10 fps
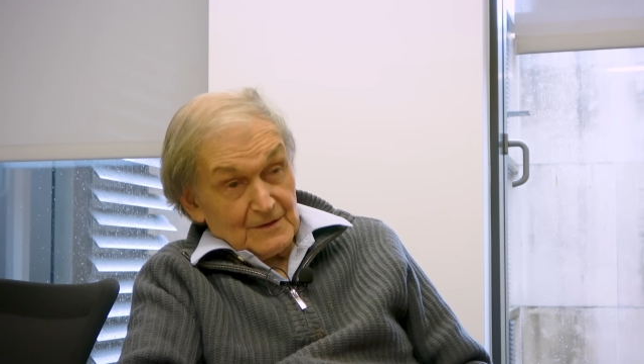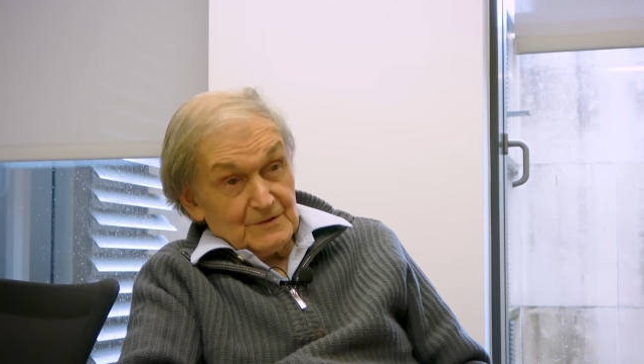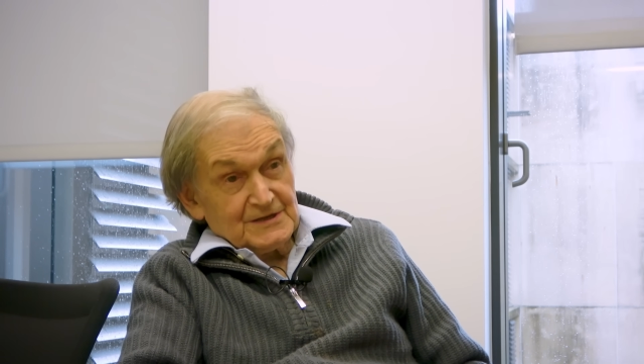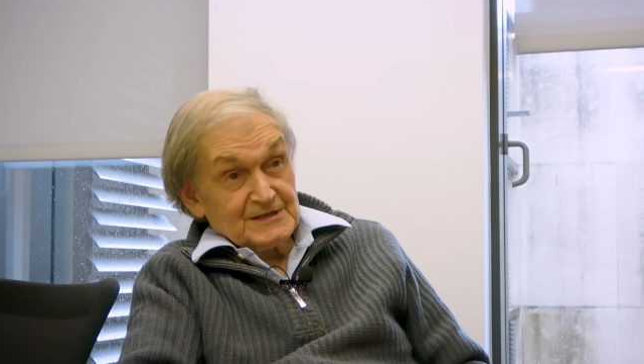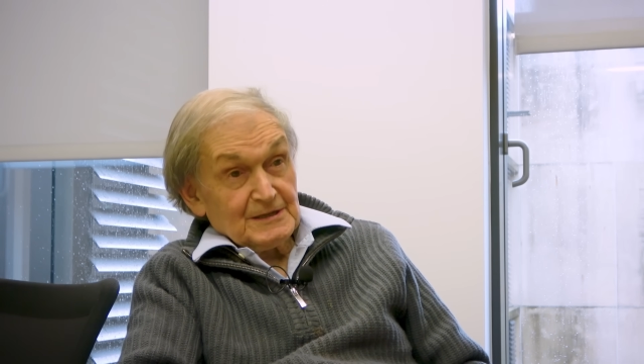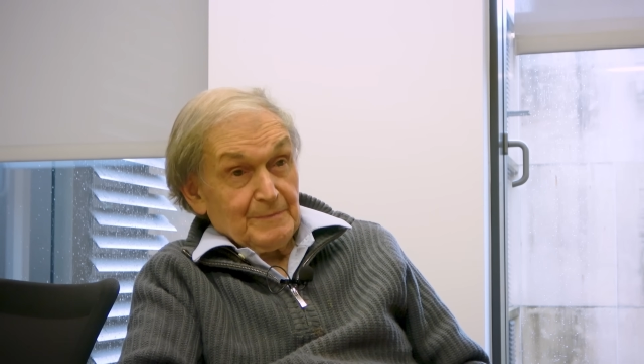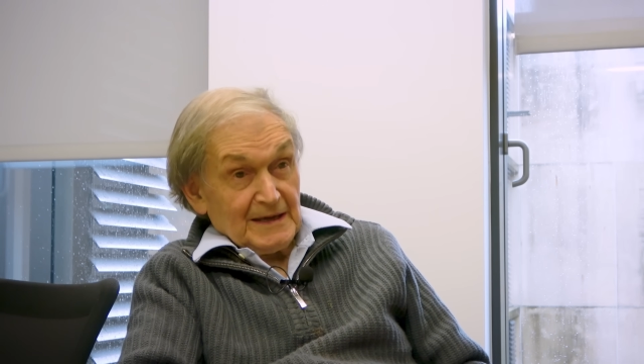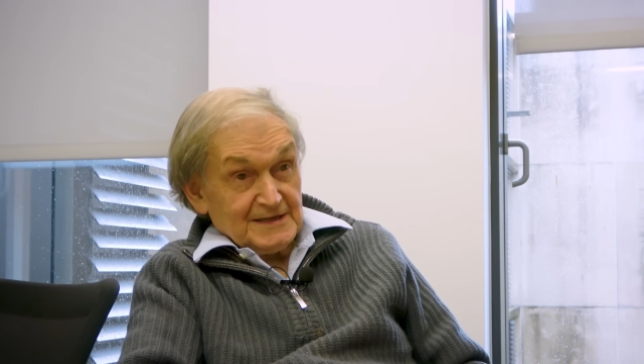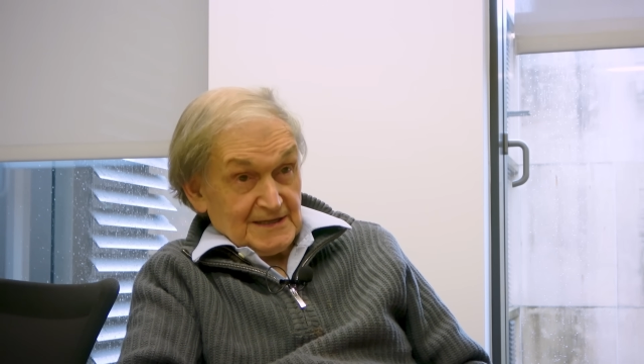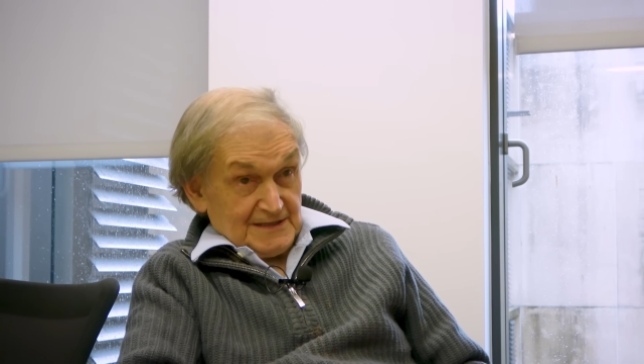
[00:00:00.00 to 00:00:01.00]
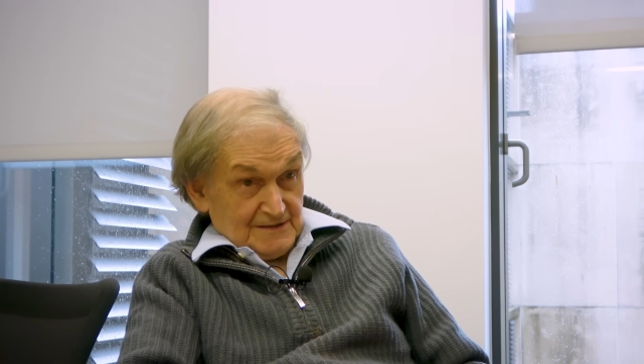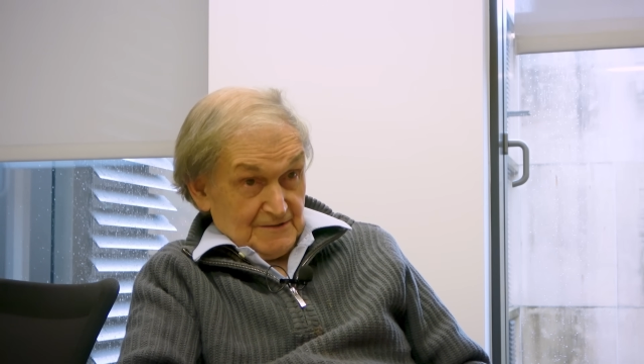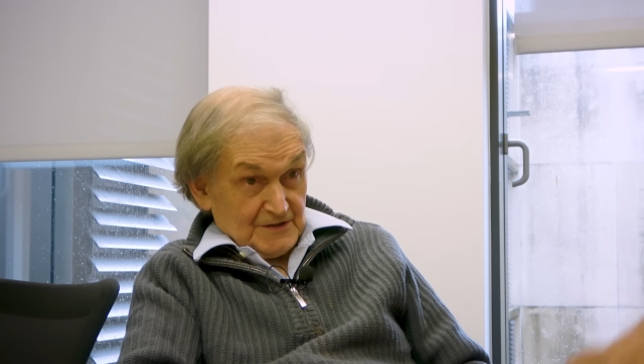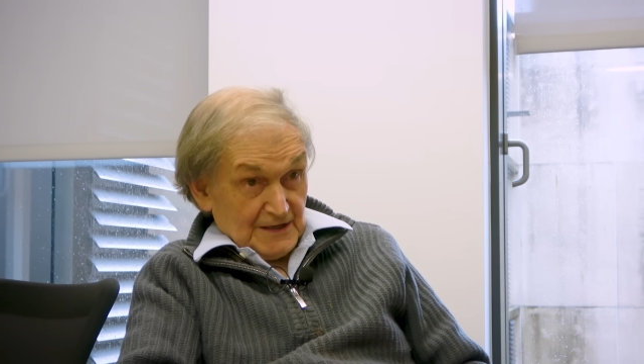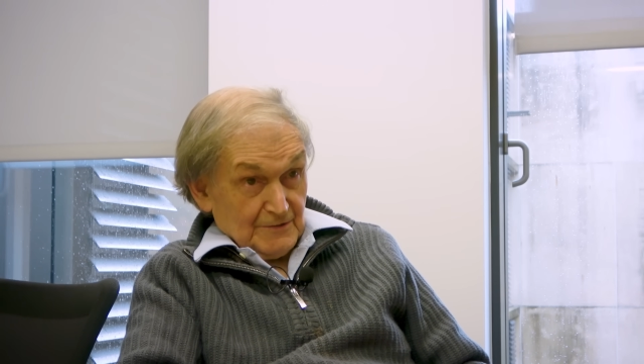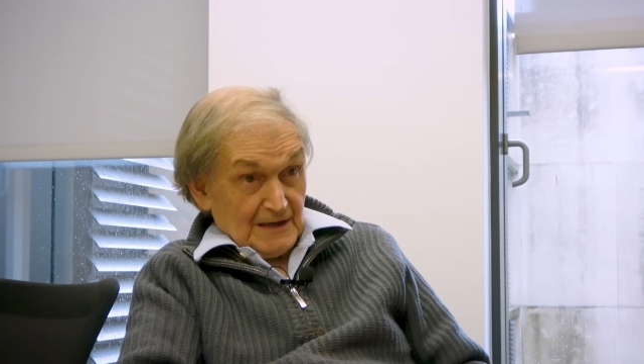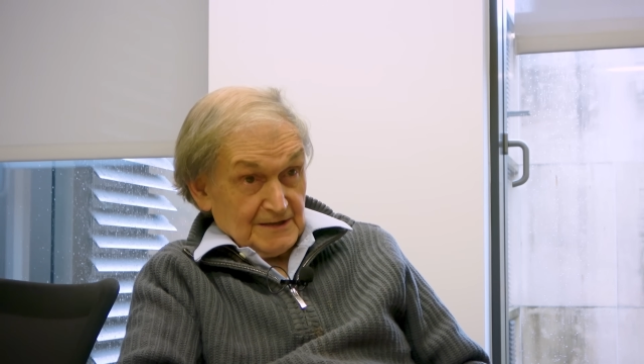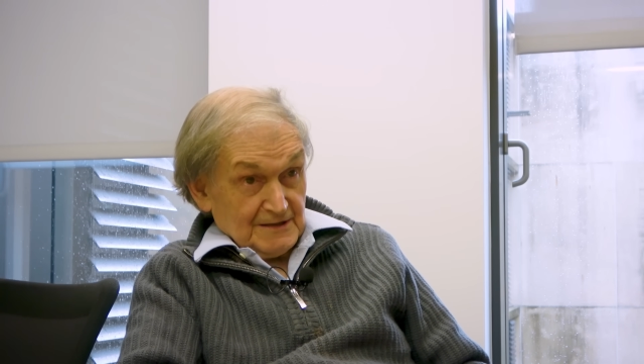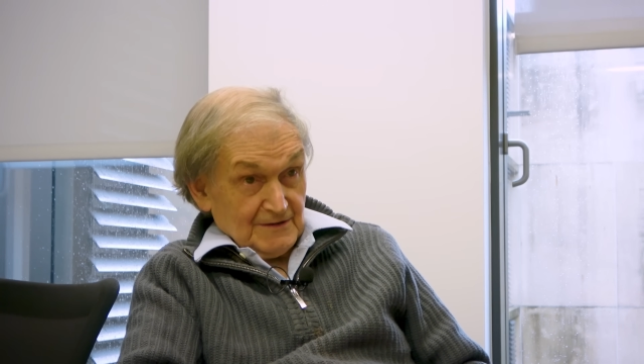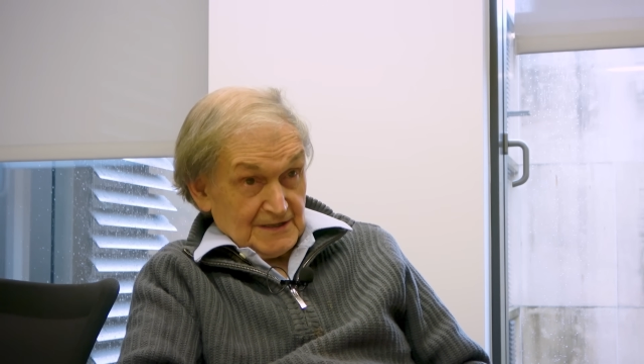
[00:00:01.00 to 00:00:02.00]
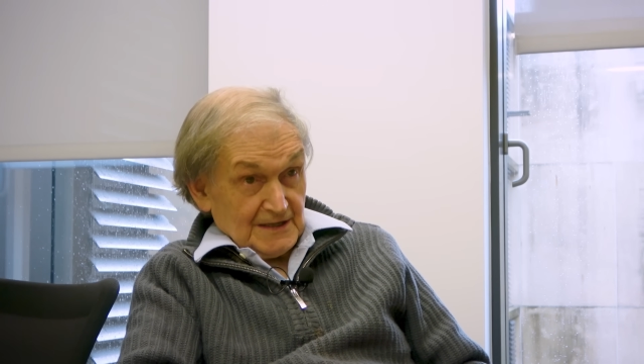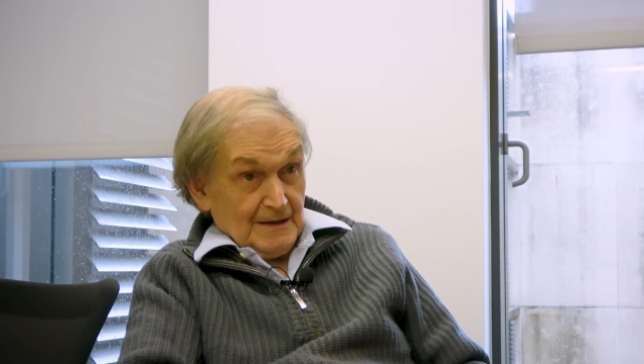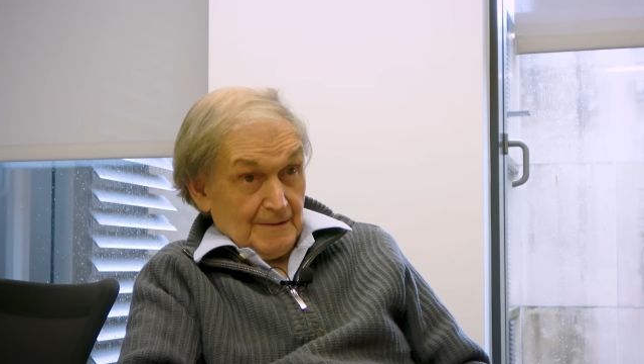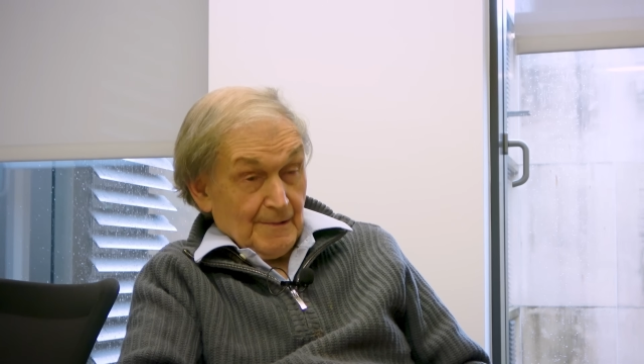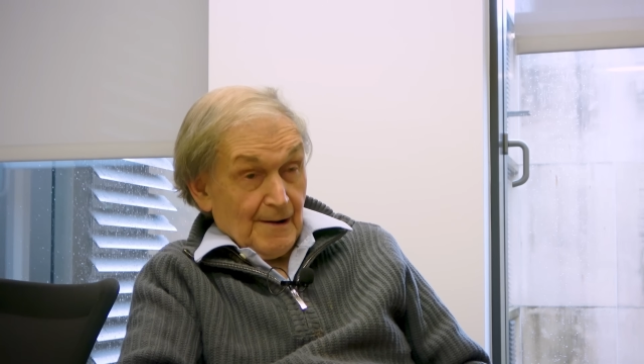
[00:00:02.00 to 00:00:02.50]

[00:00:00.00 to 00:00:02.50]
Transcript: which is the basis of general relativity,